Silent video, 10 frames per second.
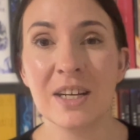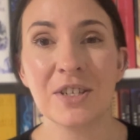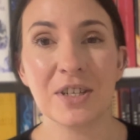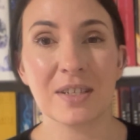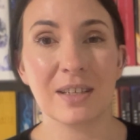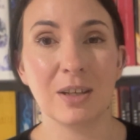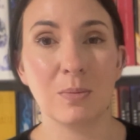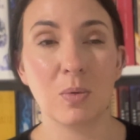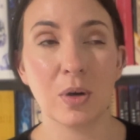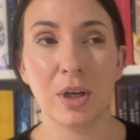She has a little
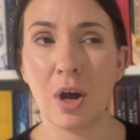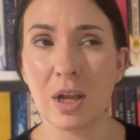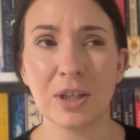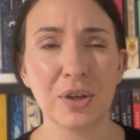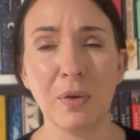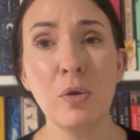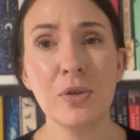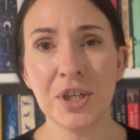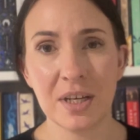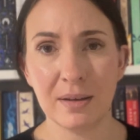more knowledge of who
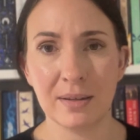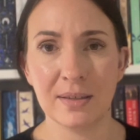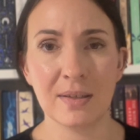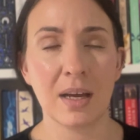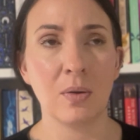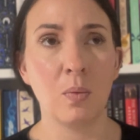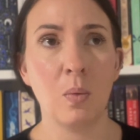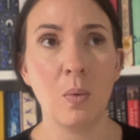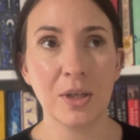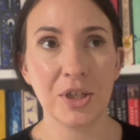she is
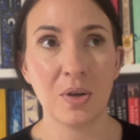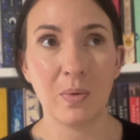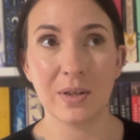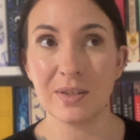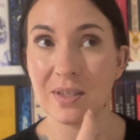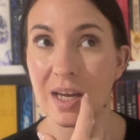and what she wants,